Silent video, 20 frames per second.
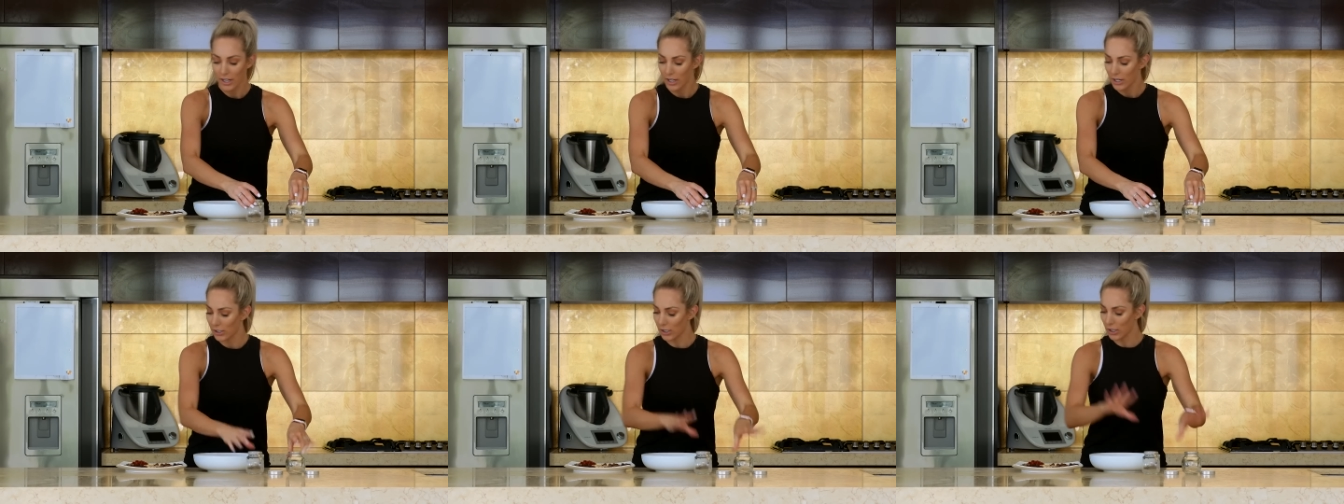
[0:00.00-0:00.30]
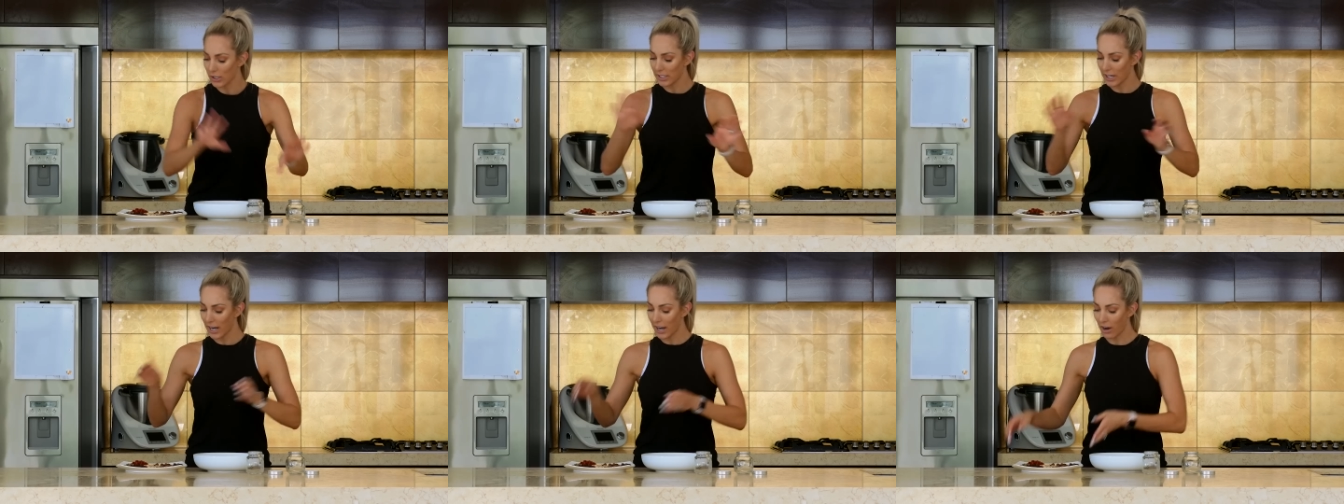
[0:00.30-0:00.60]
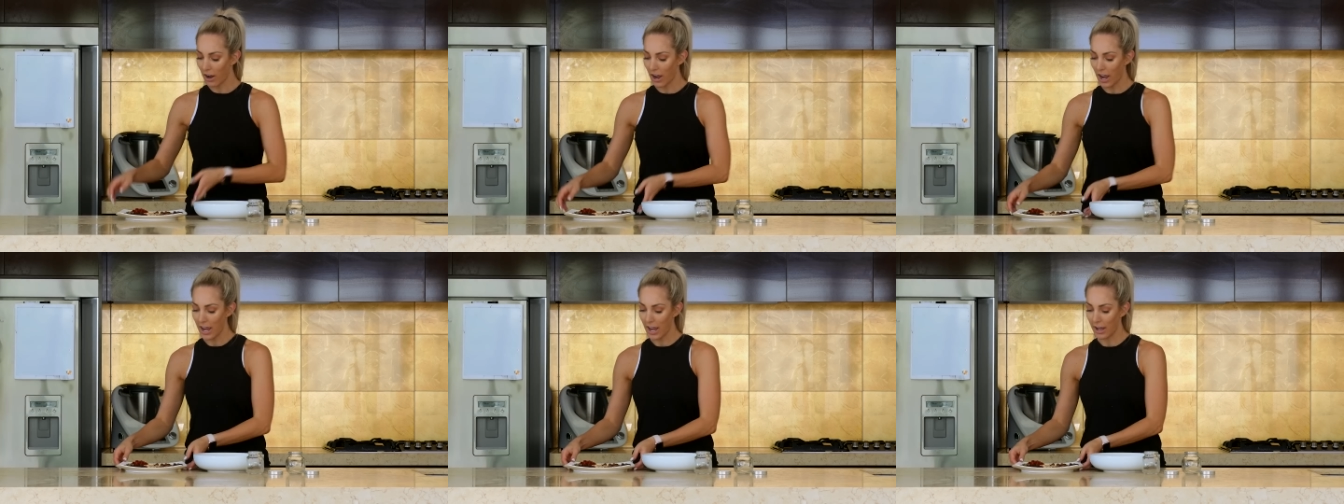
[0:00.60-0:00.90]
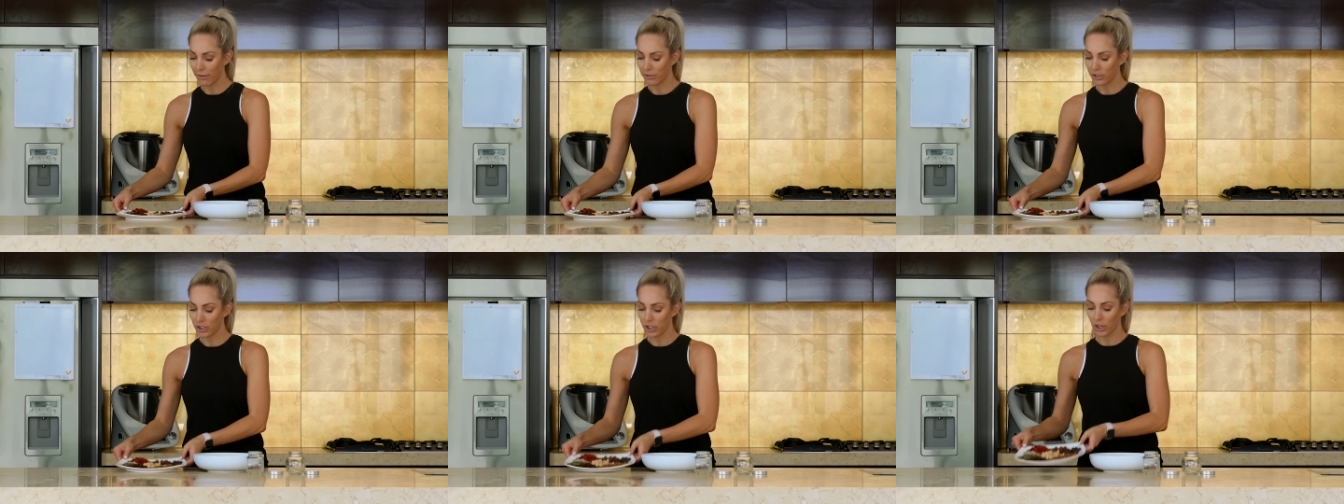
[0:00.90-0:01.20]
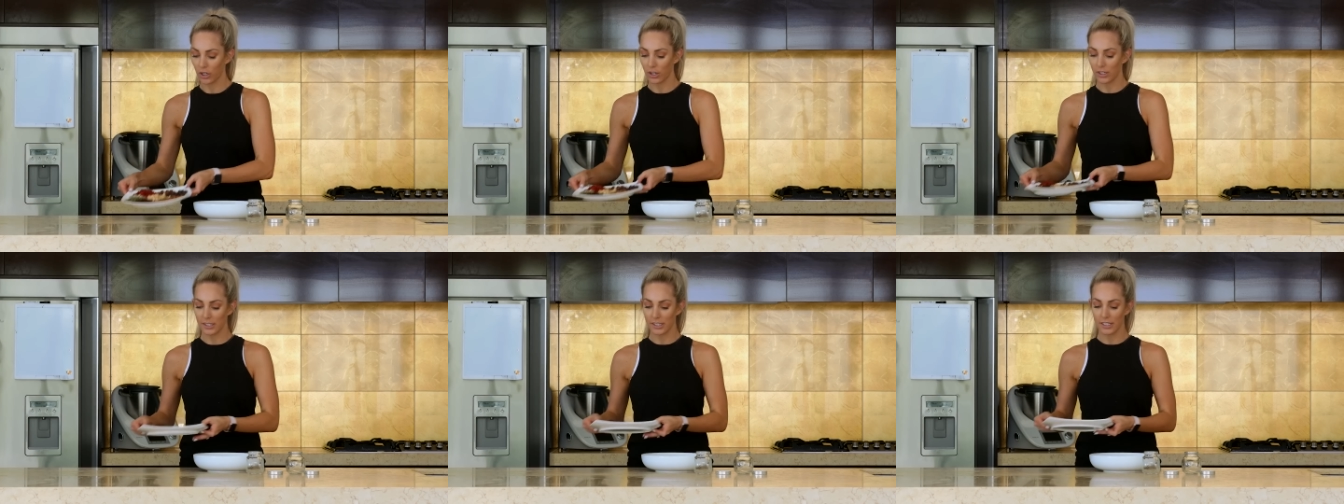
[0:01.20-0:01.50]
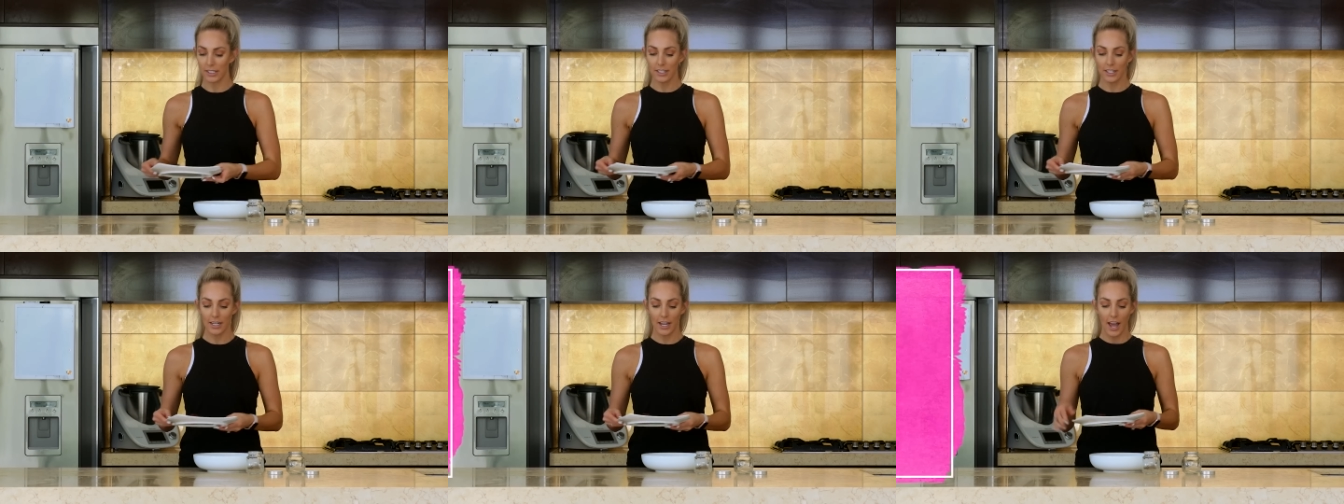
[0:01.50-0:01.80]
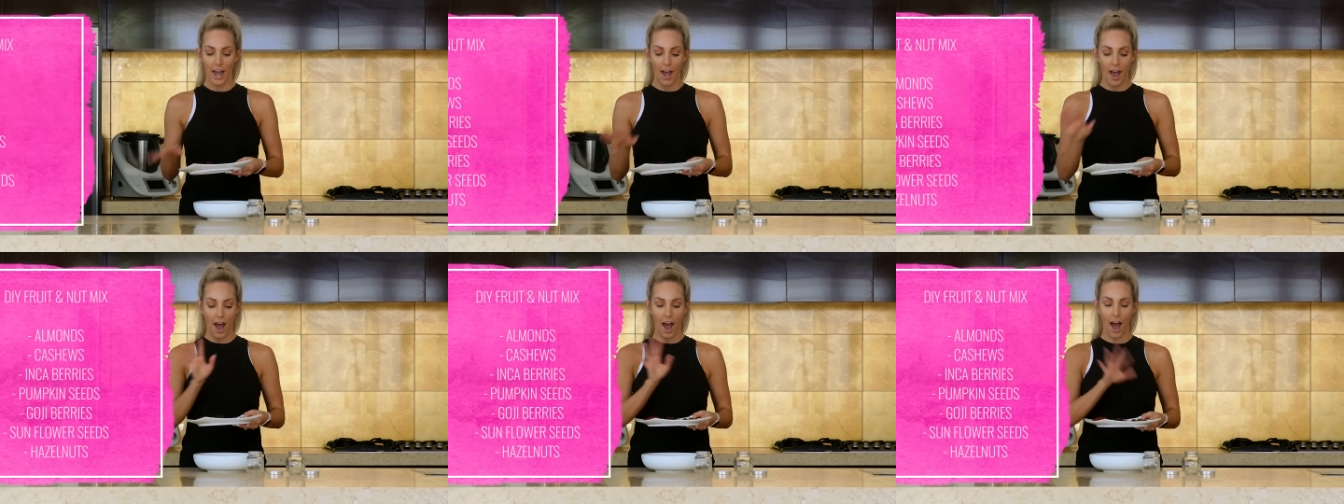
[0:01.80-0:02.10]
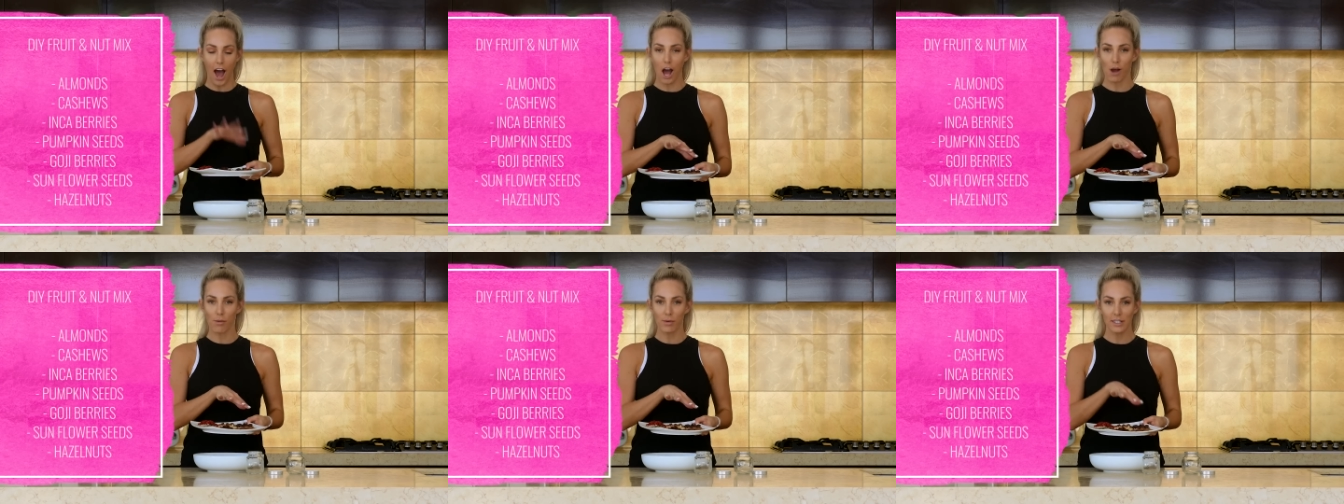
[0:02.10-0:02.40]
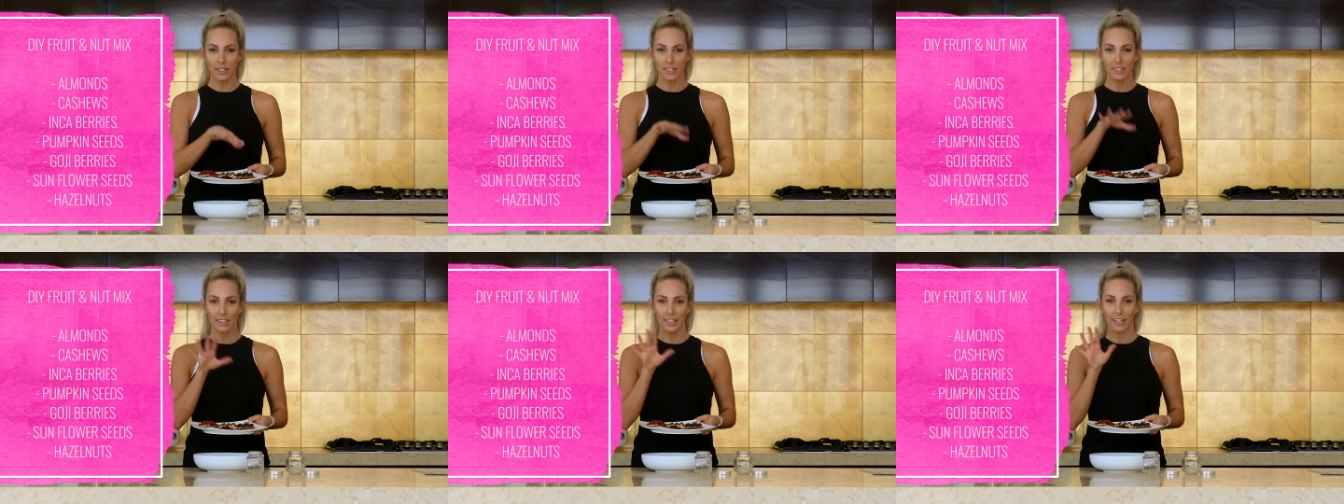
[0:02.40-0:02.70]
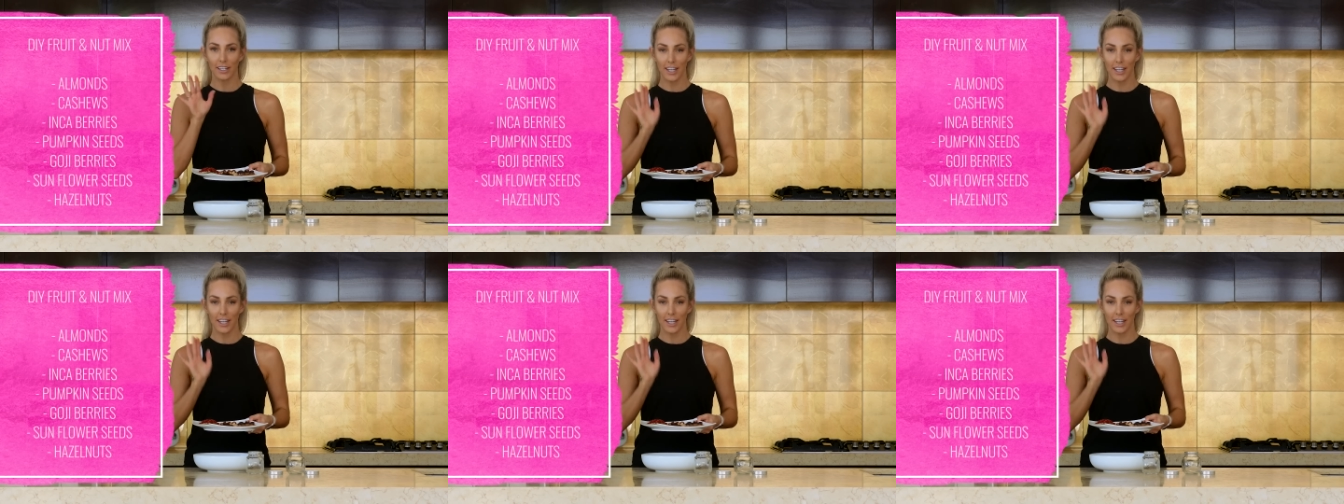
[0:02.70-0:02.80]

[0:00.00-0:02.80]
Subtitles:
So today I have chosen almonds,